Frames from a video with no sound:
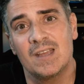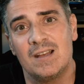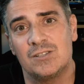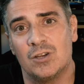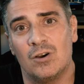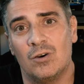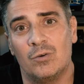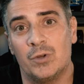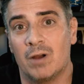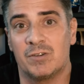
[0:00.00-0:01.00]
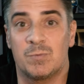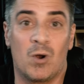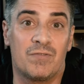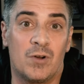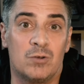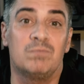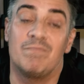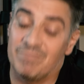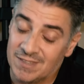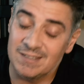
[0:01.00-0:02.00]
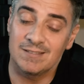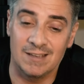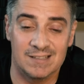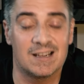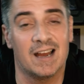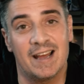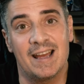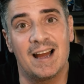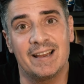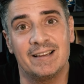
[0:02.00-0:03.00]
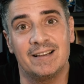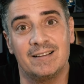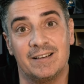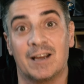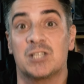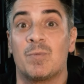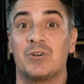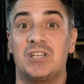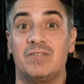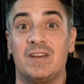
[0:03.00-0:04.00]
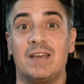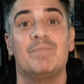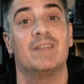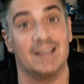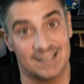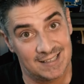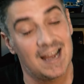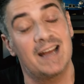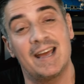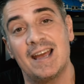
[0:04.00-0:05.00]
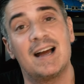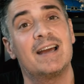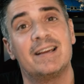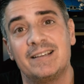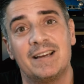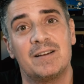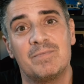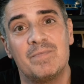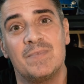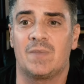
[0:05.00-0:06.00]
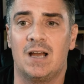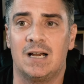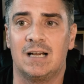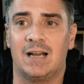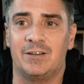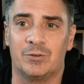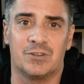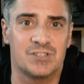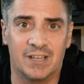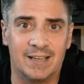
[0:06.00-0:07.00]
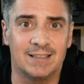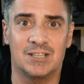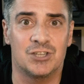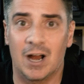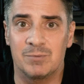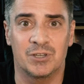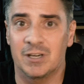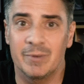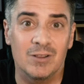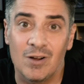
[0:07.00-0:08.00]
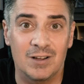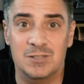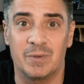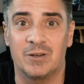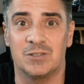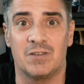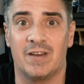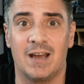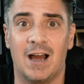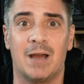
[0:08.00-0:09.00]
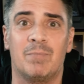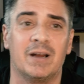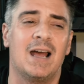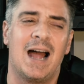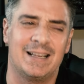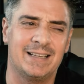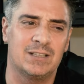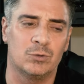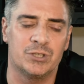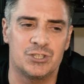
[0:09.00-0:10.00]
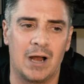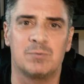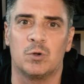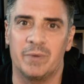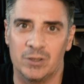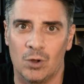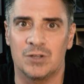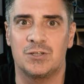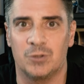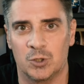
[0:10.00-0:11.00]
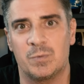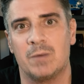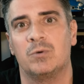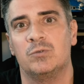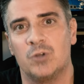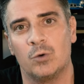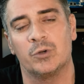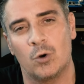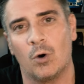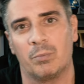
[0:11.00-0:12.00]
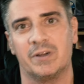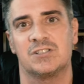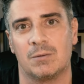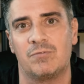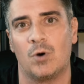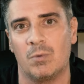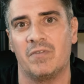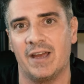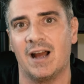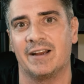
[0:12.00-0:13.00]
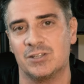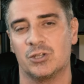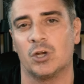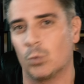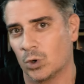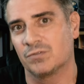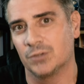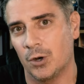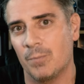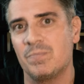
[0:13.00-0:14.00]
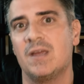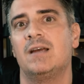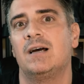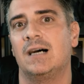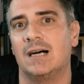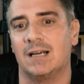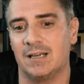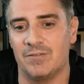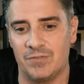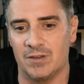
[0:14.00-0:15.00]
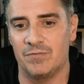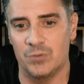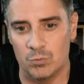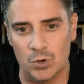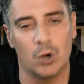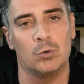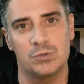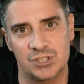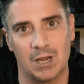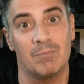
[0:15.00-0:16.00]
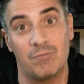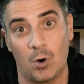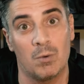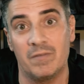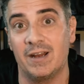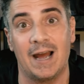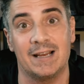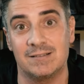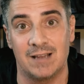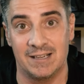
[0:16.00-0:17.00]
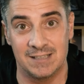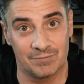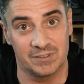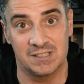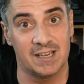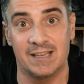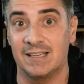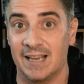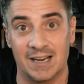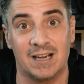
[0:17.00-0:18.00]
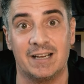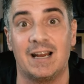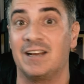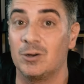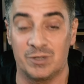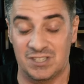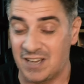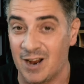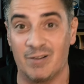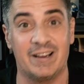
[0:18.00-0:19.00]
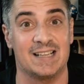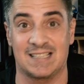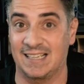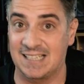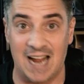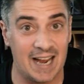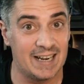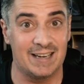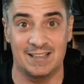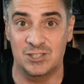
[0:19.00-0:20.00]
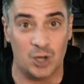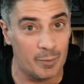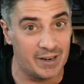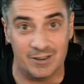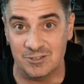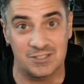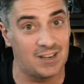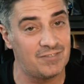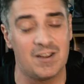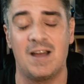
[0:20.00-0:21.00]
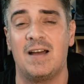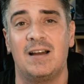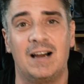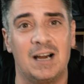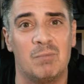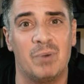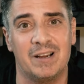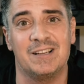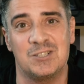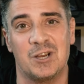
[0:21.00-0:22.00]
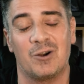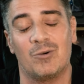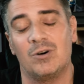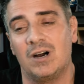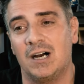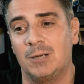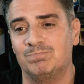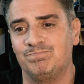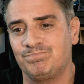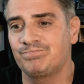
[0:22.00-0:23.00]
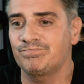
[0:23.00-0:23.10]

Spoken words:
So you have a smartphone, it's got AI in it. You got a smart TV, it's got AI in it. I know they're saying that jobs are going to be lost because of AI, but I think only jobs will be lost to those people who don't incorporate some form of AI into their workflow. If you know some form of it, I definitely say get on it. I know it's scary. It's like Skynet. It's Terminator stuff. But in general,